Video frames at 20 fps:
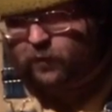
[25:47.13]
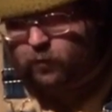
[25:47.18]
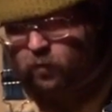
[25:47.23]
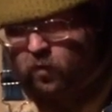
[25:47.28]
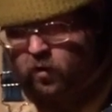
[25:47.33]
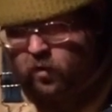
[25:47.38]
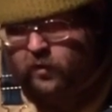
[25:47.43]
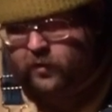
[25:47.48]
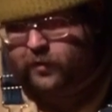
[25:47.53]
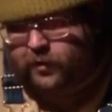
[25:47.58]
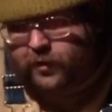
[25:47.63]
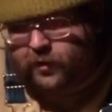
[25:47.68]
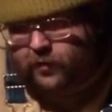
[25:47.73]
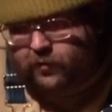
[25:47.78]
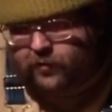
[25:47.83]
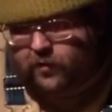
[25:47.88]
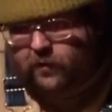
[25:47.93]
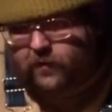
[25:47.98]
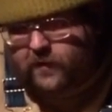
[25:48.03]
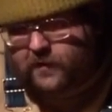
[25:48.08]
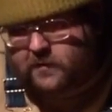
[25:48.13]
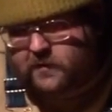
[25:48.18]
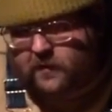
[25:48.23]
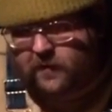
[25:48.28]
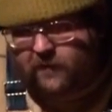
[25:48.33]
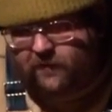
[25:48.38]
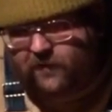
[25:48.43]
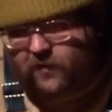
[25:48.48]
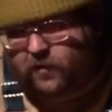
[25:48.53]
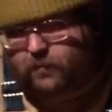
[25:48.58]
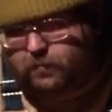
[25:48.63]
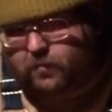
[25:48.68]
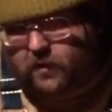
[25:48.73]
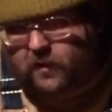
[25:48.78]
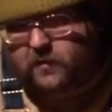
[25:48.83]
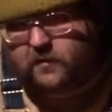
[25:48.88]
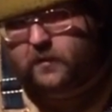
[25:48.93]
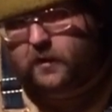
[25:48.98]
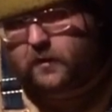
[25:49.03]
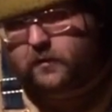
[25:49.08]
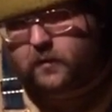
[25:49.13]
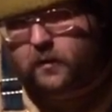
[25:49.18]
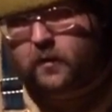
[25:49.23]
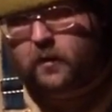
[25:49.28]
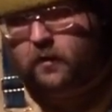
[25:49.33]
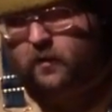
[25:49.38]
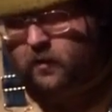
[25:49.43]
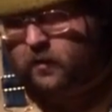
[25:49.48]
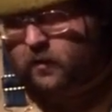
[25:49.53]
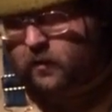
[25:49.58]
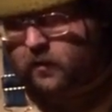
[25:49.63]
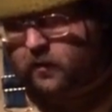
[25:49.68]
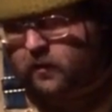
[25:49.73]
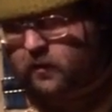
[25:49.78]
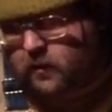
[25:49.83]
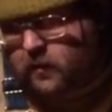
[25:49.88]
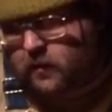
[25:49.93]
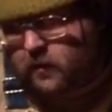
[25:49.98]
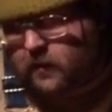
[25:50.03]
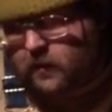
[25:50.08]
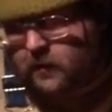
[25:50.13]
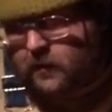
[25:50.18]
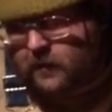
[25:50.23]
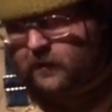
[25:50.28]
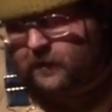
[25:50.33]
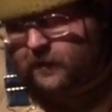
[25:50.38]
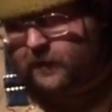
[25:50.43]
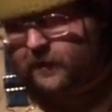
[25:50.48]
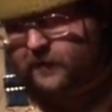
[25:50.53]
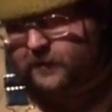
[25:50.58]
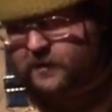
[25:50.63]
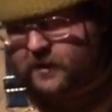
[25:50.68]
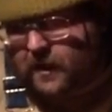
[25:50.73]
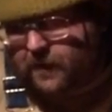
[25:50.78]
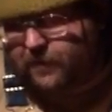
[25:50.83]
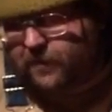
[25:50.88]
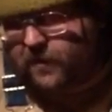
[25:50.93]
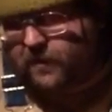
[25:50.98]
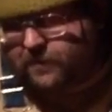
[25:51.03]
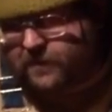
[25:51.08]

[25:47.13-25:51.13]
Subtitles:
you want, you can throw this in a food processor and chop it